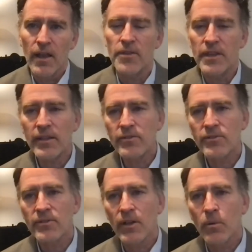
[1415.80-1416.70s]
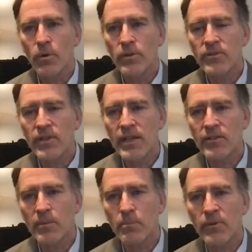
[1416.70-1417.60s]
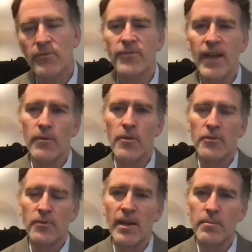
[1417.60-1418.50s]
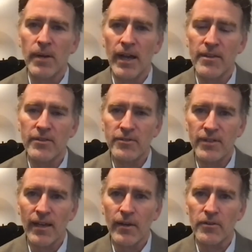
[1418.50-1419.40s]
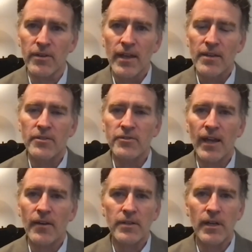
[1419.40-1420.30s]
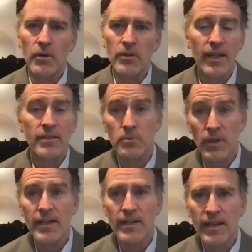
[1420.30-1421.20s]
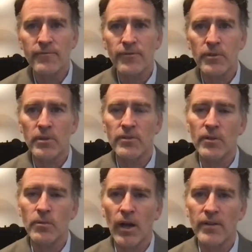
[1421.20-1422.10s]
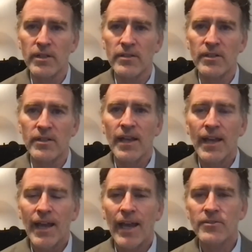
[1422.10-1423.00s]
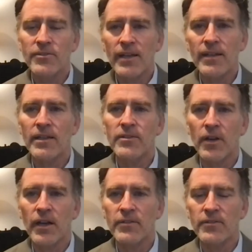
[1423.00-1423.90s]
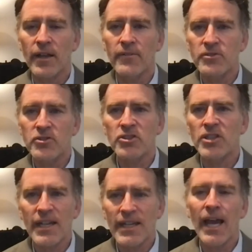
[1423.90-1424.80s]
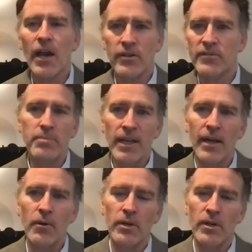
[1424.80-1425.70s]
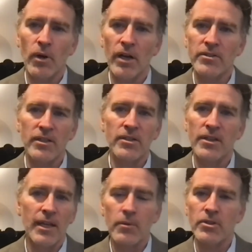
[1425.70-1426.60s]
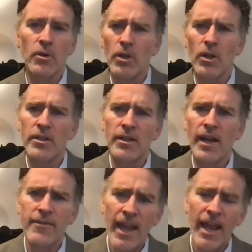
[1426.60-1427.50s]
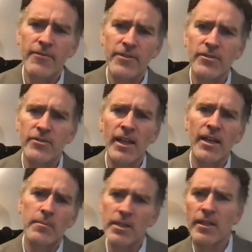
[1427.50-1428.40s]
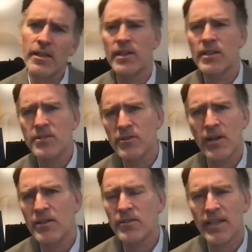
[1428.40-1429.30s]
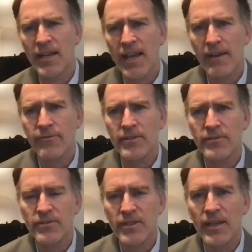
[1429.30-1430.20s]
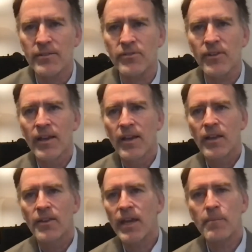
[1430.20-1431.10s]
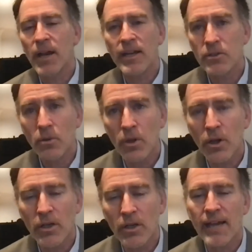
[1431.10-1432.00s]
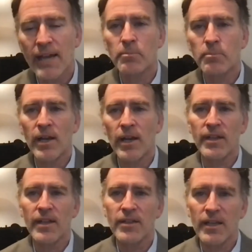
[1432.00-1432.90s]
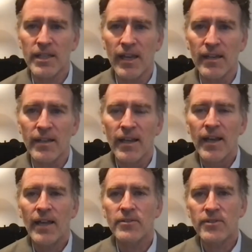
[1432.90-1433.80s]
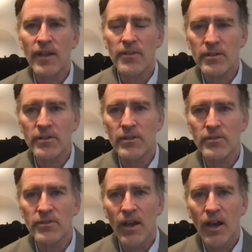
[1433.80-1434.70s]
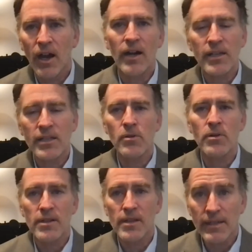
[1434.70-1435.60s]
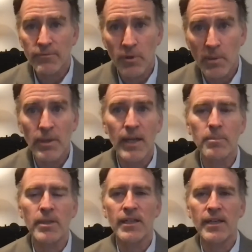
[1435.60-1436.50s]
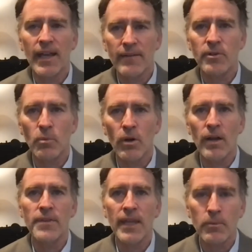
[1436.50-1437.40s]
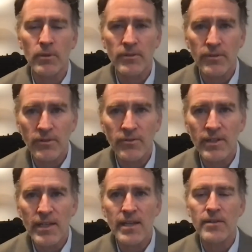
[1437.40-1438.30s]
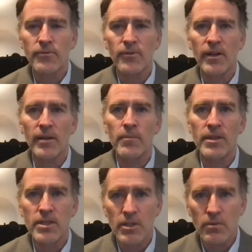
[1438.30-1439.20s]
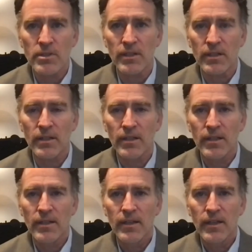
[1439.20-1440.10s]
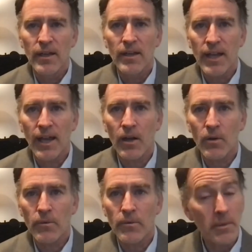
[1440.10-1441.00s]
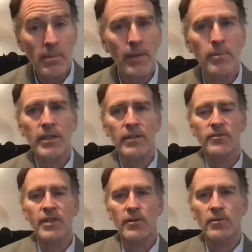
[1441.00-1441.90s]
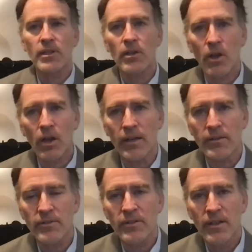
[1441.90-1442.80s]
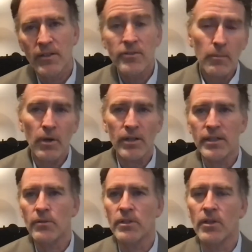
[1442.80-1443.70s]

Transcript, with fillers: This was seen as a profound threat by the South. The South had always had great influence in Washington and suddenly saw itself shut out of power in Washington. They would no longer have half the Senate because they traditionally had half the states. They might no longer have a president again. And Southerners argued that if a Republican ever won, they would secede from the Union. Now, the Republicans narrowly lost, somewhat narrowly